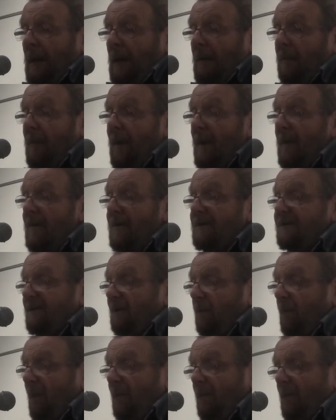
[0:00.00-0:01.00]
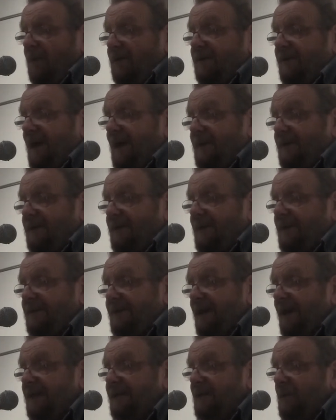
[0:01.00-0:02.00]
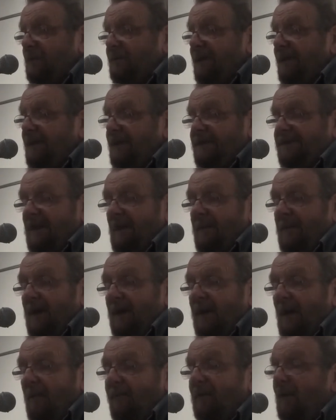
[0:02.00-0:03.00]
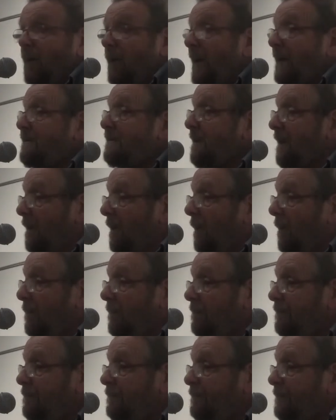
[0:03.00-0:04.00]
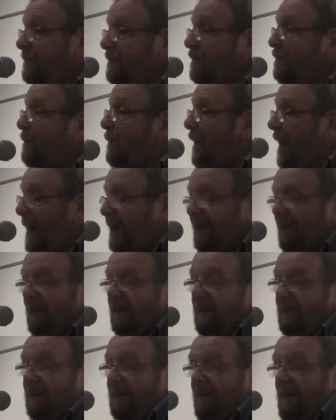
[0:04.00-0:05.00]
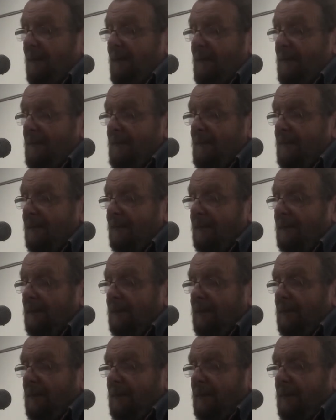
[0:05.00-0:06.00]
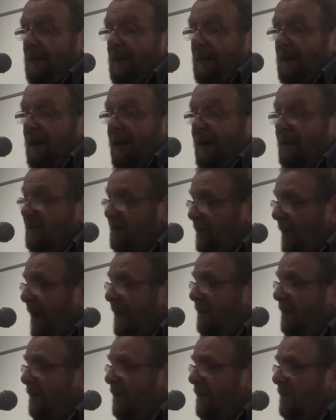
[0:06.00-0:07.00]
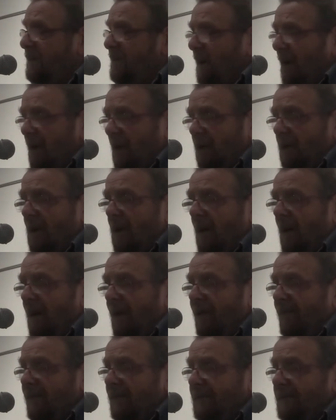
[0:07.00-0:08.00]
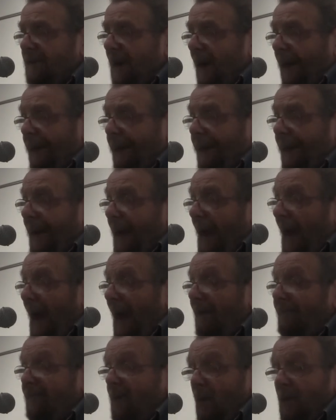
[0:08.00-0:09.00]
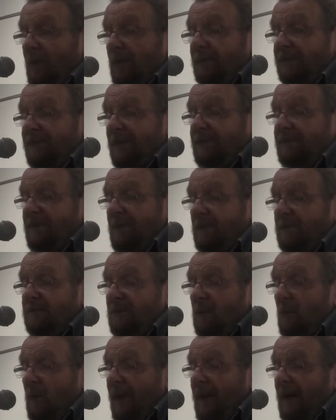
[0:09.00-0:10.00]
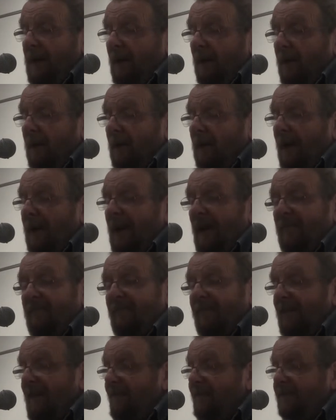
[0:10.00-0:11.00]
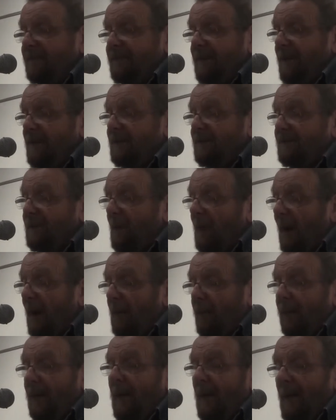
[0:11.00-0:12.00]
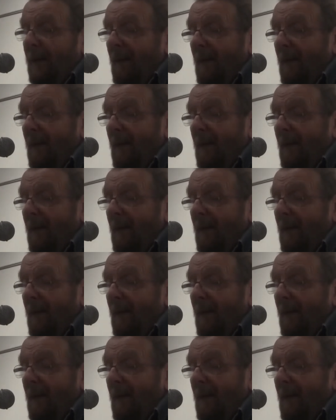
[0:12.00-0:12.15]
"Mary's the one with sense," he said. "She was in to see me a couple of weeks ago. She's pregnant." He inspected the charred cloth of his jacket. "I've known her since she was a wee girl, and I've never seen her so happy."